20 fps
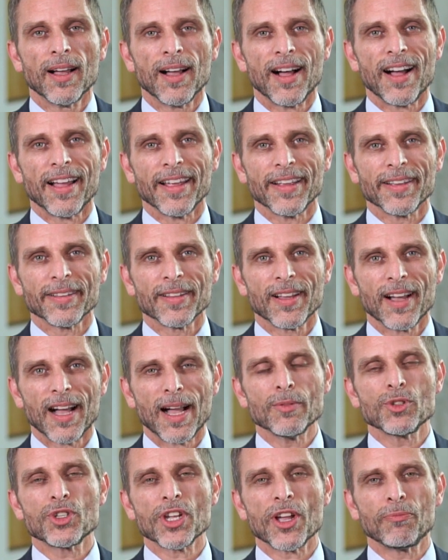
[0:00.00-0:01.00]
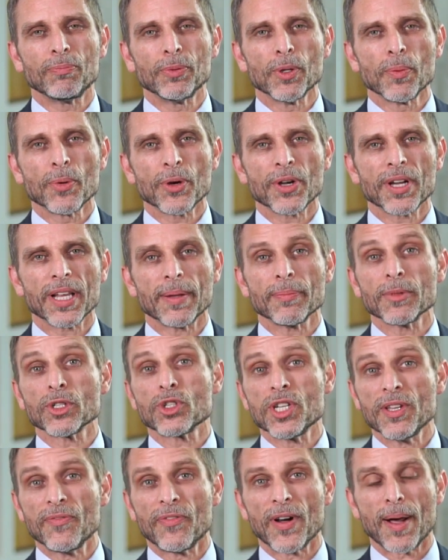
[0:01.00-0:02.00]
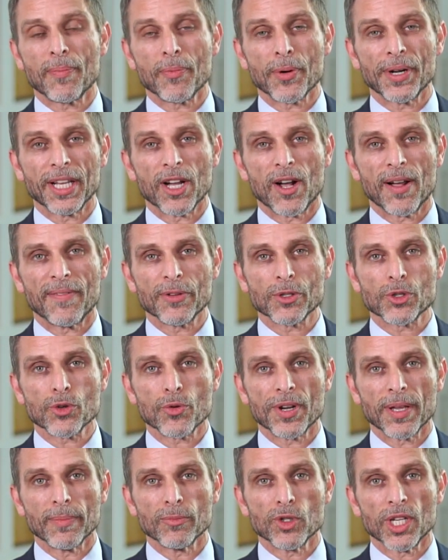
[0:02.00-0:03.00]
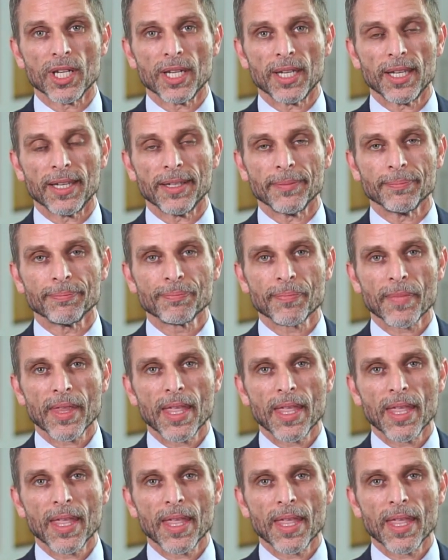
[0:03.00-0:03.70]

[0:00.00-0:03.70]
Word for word: Hi, I'm Jeff Blumberg, and I'm the Chief Operating Officer at M G E.